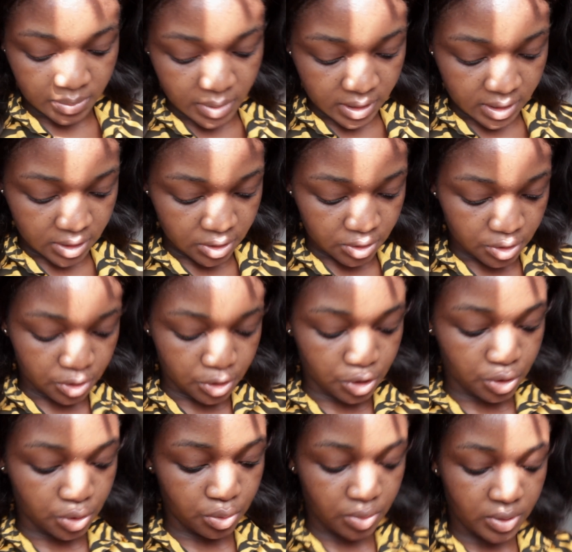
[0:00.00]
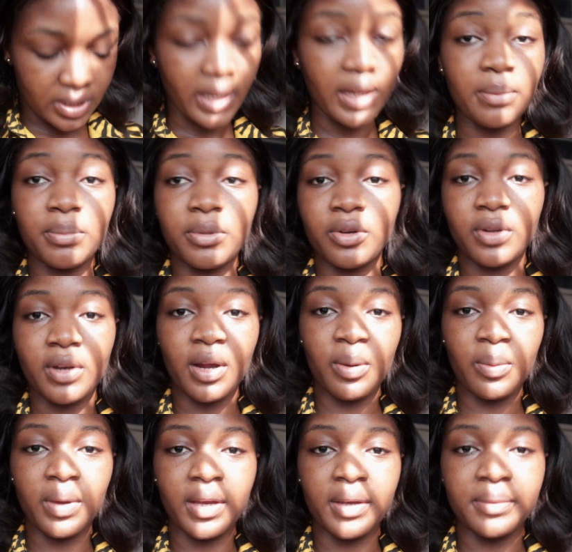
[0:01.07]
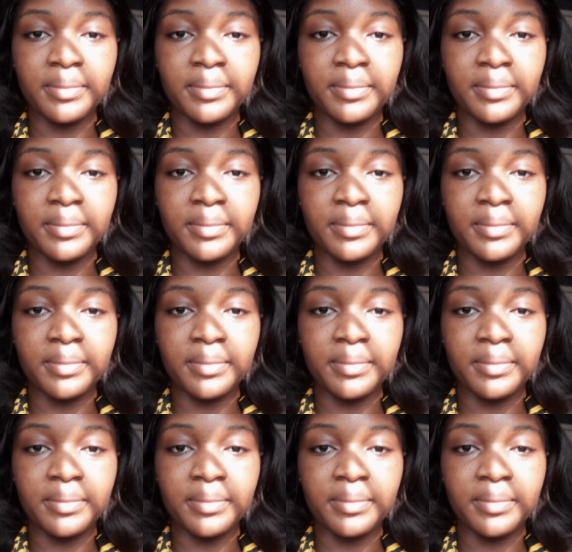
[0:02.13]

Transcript: make this juice and be on our way.